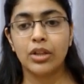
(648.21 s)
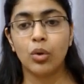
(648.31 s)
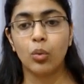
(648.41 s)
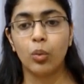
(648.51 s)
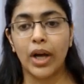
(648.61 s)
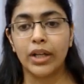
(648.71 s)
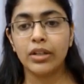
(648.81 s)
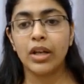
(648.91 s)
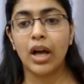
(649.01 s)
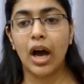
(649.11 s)
the
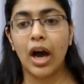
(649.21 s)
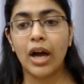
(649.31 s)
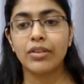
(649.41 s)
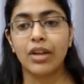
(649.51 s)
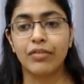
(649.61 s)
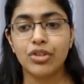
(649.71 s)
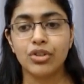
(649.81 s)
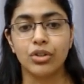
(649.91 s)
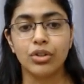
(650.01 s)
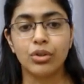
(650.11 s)
one are
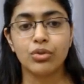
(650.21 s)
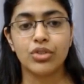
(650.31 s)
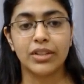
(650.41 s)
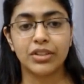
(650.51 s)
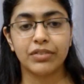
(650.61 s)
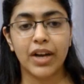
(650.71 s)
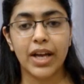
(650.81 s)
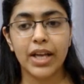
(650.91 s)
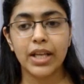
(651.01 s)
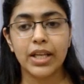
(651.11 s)
sufficient to justify